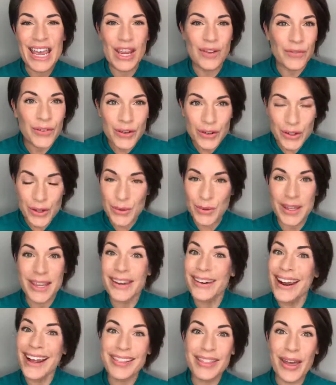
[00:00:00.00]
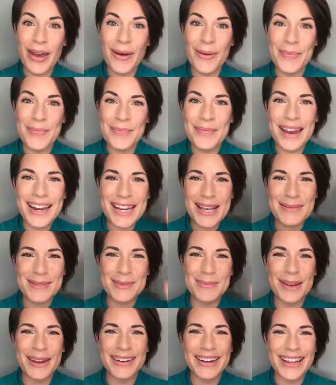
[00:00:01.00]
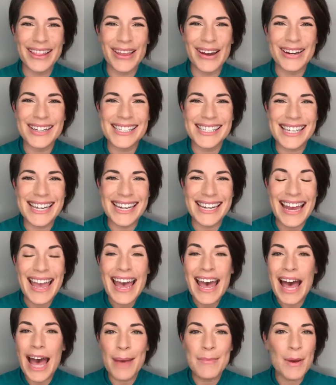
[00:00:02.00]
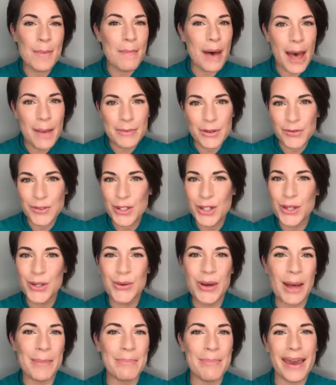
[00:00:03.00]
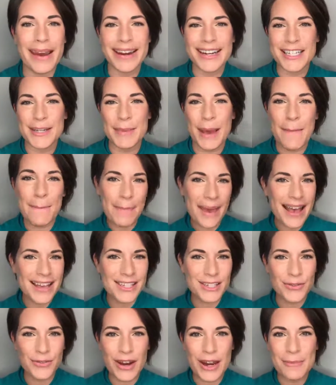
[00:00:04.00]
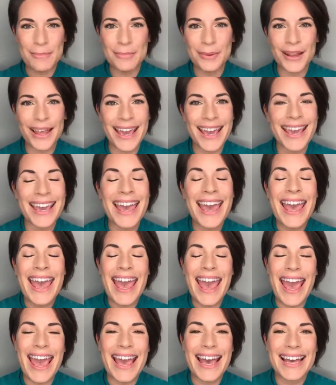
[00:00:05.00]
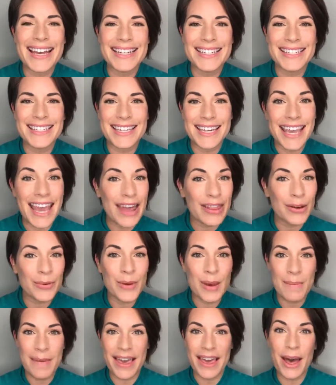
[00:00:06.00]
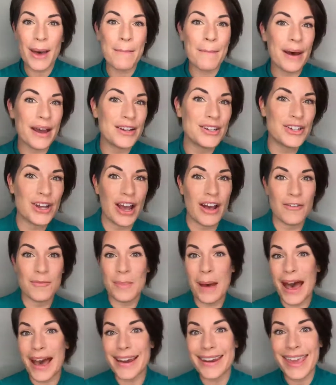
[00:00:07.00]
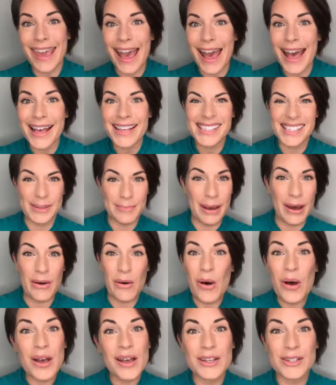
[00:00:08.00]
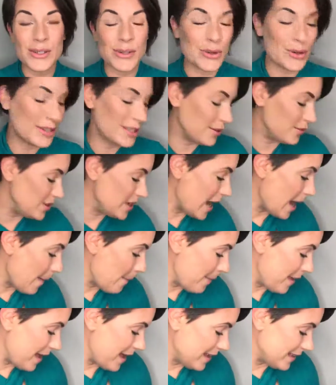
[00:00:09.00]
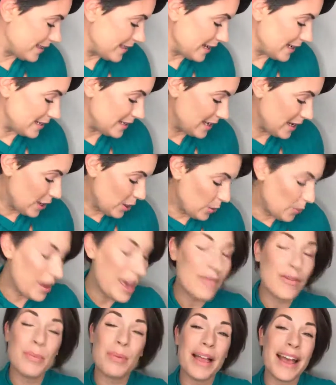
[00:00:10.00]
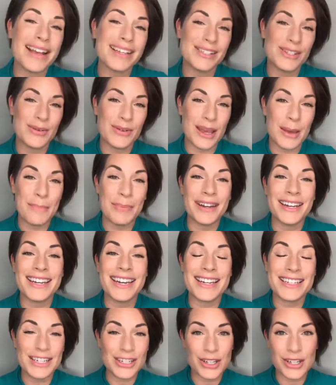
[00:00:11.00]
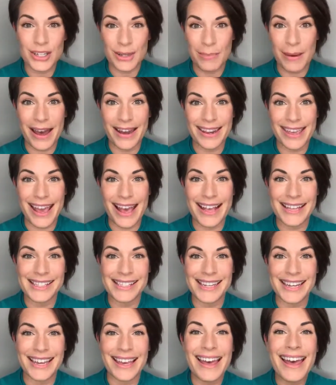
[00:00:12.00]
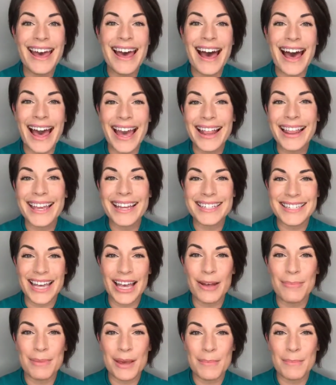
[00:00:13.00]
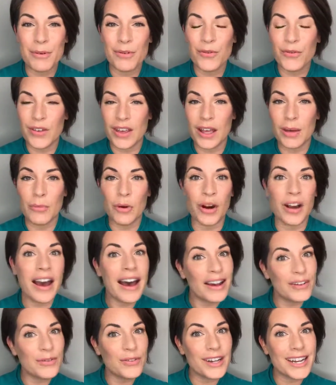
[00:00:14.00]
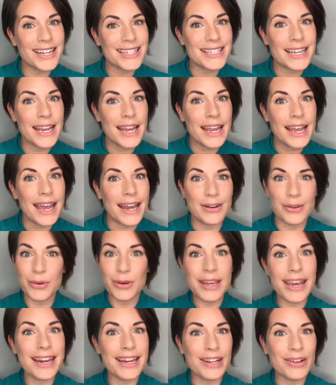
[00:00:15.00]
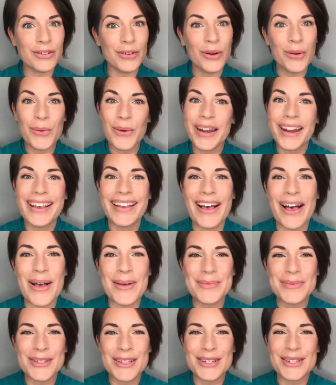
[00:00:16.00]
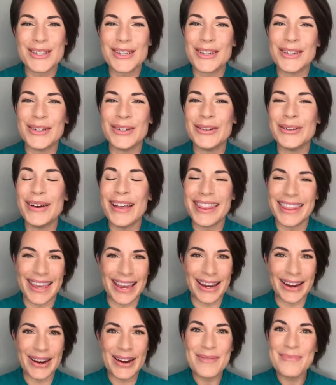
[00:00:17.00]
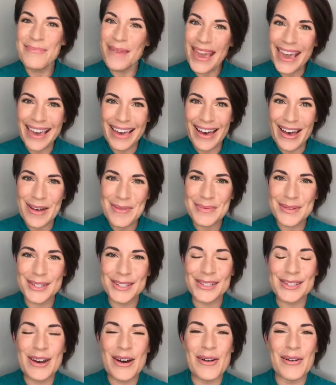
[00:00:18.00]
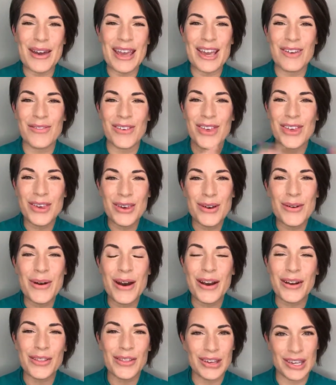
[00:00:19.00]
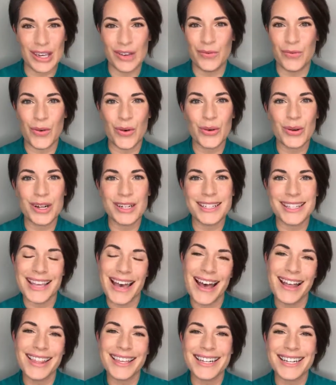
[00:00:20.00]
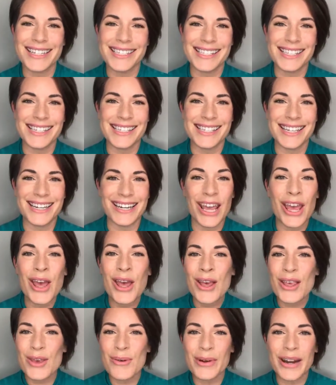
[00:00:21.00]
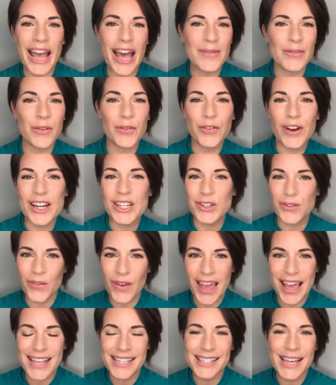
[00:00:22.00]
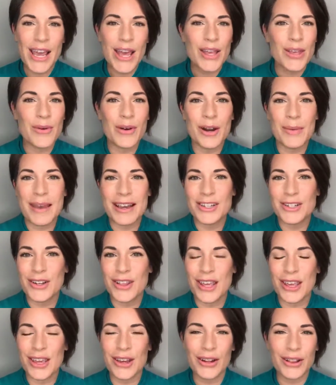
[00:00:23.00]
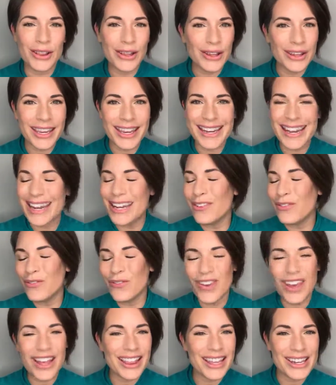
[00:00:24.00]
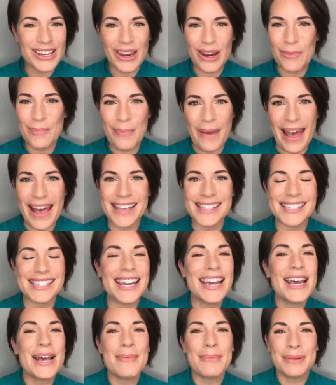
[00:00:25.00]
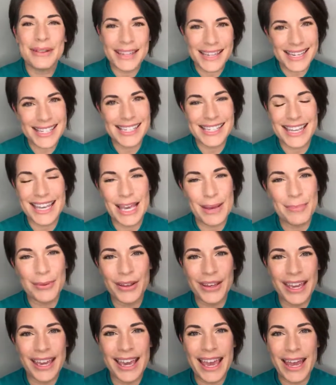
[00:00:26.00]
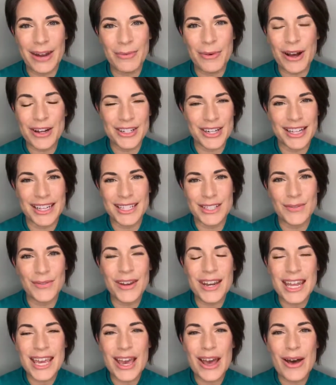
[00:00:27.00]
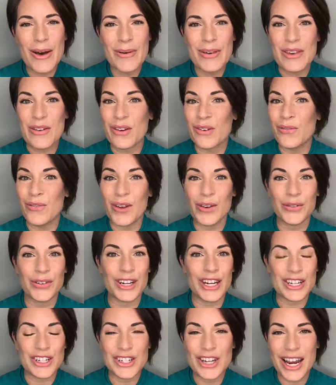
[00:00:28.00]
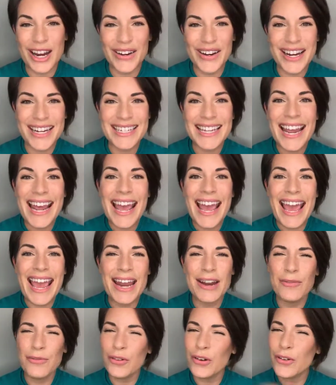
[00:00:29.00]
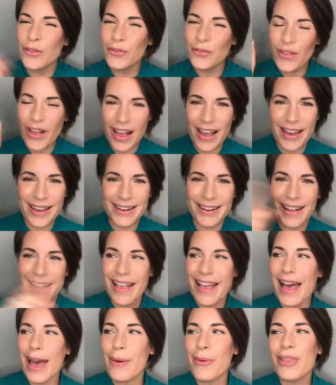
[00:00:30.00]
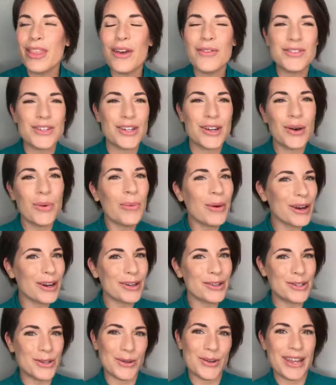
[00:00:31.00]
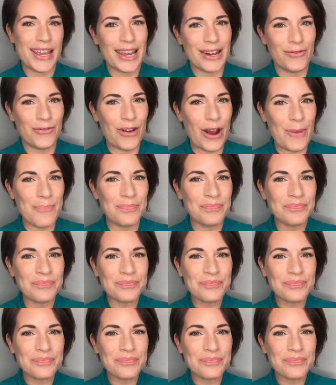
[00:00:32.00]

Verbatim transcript: If you're new here, hello. My name's Mary Larsen. I'm a mom of two. I'm married to my best friend, Blake, and together we make a bunch of podcasts about all sorts of topics, and we have a blast doing it. But in addition to podcasting, I like to help people feel more confident and creative when it comes to their makeup. So if you are looking forward to the holiday season, you want to have a fresh face, you want to make sure that you're looking and feeling your best, please keep looking and watching this video. You can feel free to share it. And for fun, I would love to know where you're tuning in from.